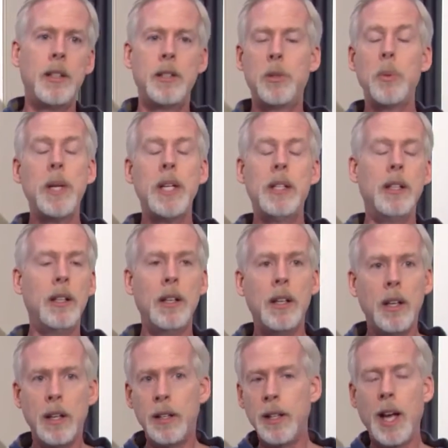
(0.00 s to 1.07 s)
Sweden,
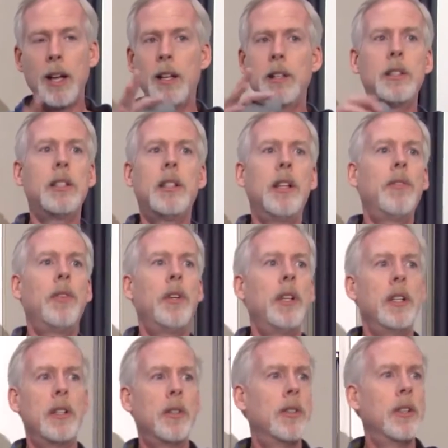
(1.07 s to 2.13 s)
that looks
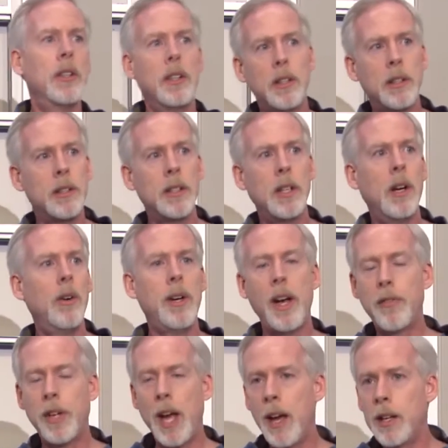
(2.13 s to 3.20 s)
different, or, in
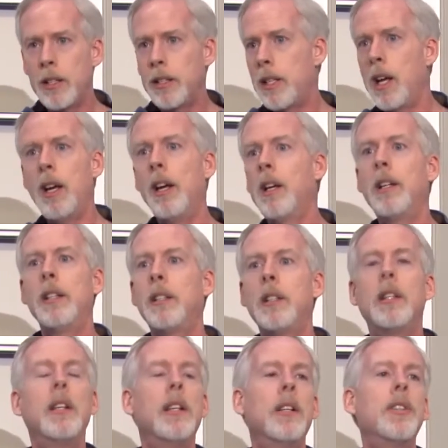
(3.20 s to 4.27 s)
Afghanistan,
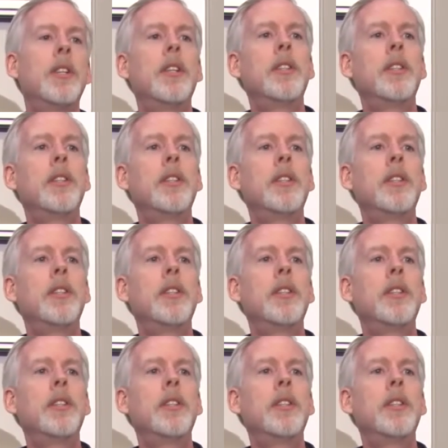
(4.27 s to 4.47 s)
it's this.